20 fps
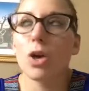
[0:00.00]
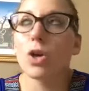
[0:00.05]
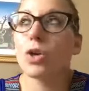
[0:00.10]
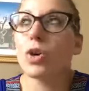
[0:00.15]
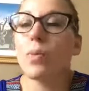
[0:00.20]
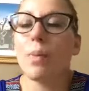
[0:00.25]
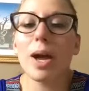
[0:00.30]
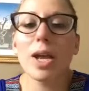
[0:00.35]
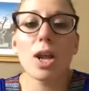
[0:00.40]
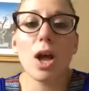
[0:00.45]

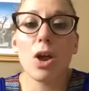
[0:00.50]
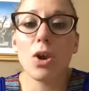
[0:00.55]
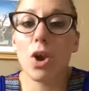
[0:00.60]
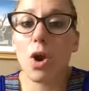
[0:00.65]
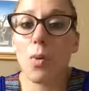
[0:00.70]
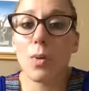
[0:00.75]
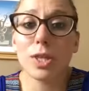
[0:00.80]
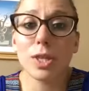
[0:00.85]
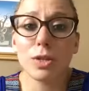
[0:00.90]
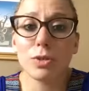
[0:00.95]
You might not
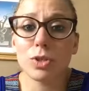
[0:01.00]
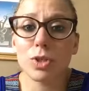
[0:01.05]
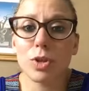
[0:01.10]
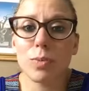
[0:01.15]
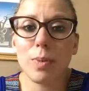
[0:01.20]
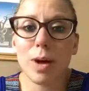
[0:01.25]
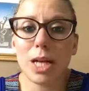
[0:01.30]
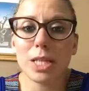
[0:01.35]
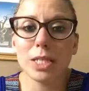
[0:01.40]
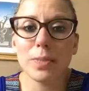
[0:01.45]
know what those new
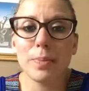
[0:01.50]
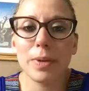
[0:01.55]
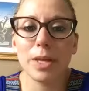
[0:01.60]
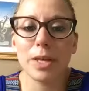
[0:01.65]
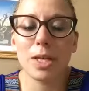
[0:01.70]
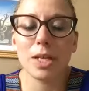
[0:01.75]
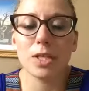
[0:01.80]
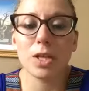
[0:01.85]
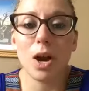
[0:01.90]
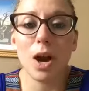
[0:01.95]

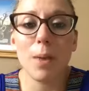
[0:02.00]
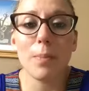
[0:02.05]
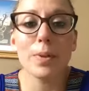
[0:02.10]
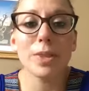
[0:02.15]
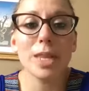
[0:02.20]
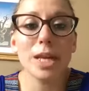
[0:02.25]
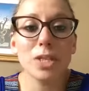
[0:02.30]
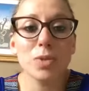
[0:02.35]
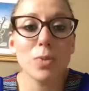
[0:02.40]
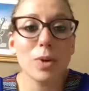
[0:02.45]
possibilities are, but
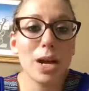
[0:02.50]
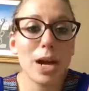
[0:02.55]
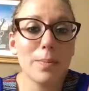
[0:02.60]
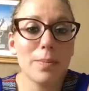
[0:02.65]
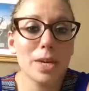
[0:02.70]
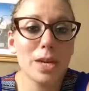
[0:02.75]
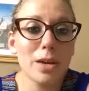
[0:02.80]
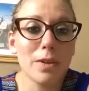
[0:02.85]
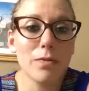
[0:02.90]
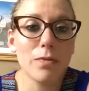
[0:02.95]
that's what I'm
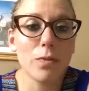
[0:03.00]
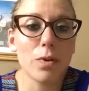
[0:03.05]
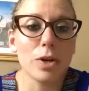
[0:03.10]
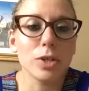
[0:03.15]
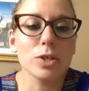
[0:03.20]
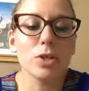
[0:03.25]
here for.